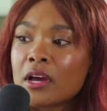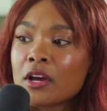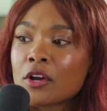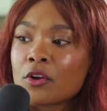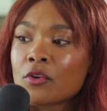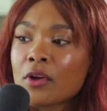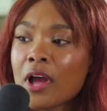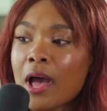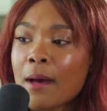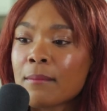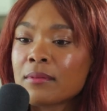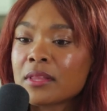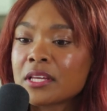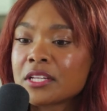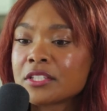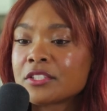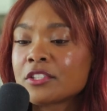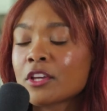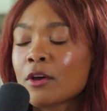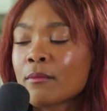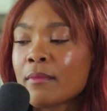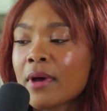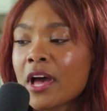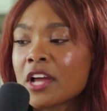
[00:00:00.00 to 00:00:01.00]
grappling
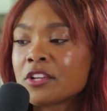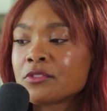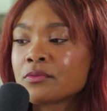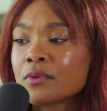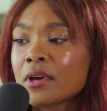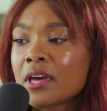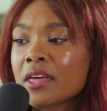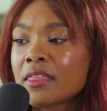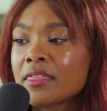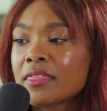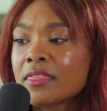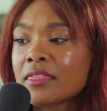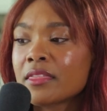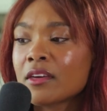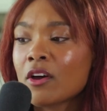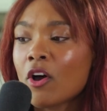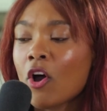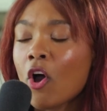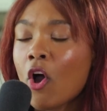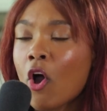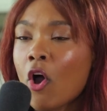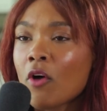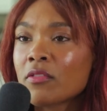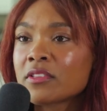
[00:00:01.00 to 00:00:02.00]
so much with
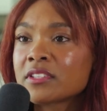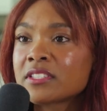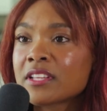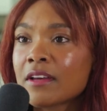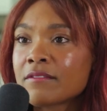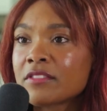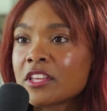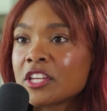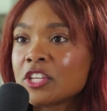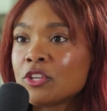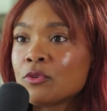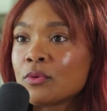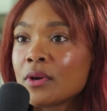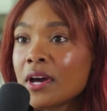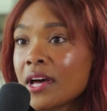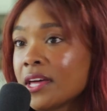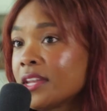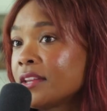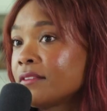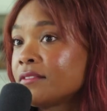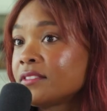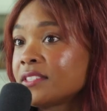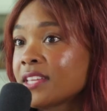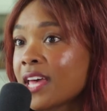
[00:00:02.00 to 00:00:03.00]
all the stuff that you
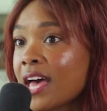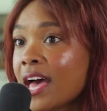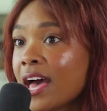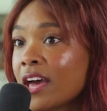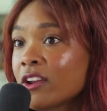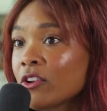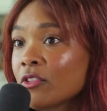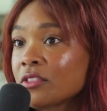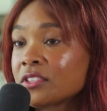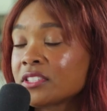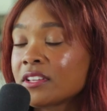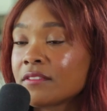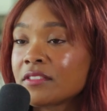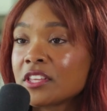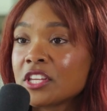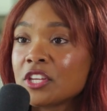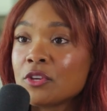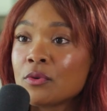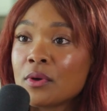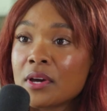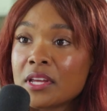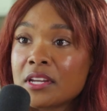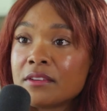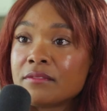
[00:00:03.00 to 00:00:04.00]
could have said, all the stuff that
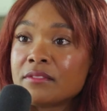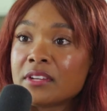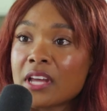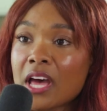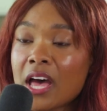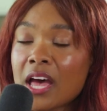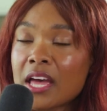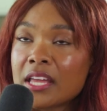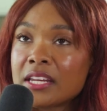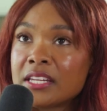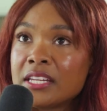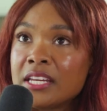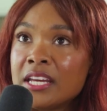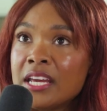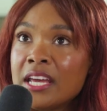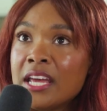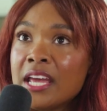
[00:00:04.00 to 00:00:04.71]
you could have done.